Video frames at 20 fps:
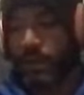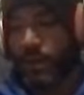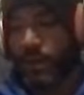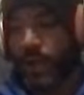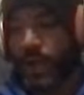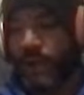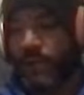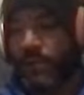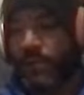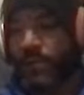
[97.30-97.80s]

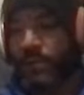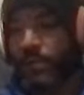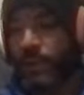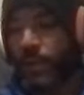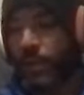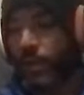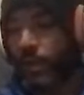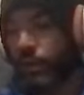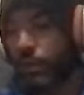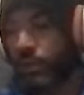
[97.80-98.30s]
I'd use
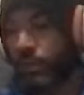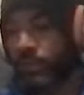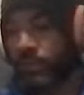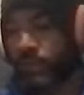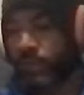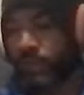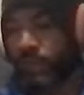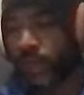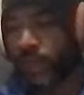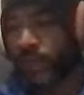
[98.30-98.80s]
my arm to
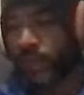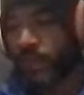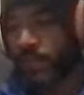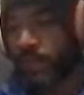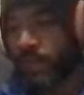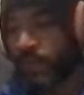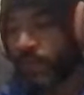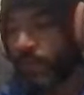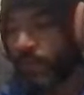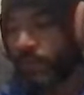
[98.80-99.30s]
prop them
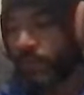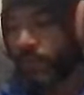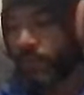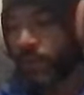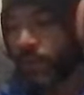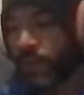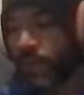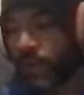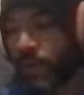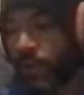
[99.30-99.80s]
up,
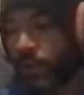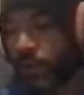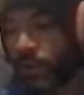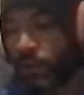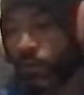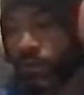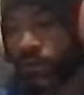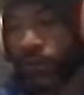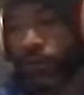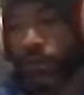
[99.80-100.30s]
but my
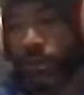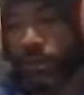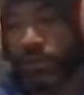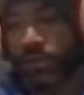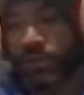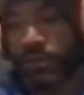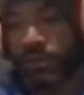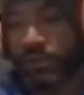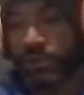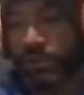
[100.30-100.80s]
arm would fall
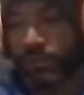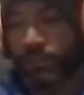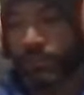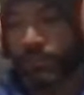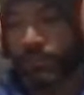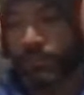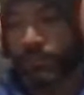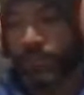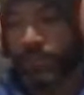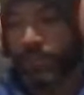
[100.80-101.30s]
asleep,
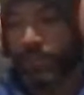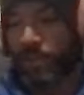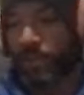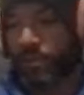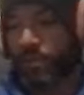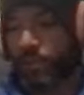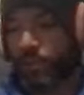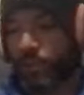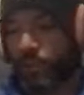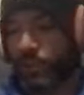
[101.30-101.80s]
and
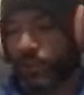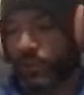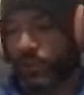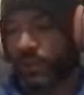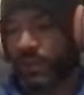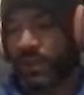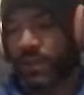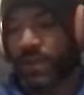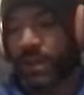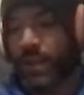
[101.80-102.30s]
most
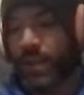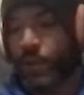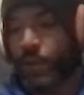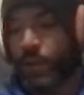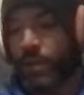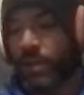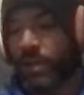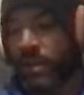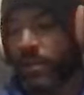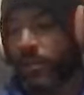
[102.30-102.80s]
mornings I'd
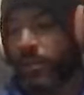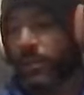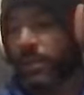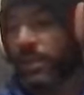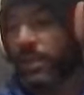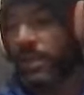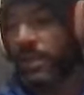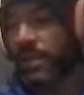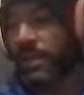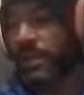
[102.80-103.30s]
wake up with a
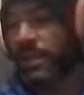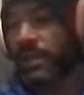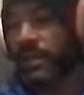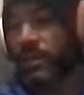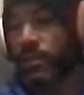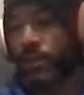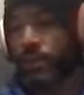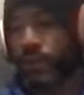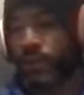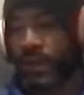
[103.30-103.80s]
neck
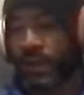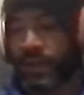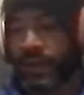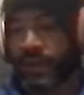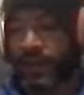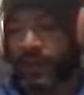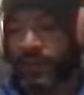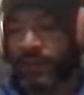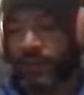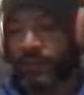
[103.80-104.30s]
ache or a
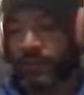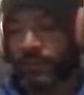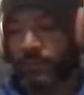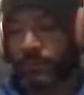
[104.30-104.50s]
headache.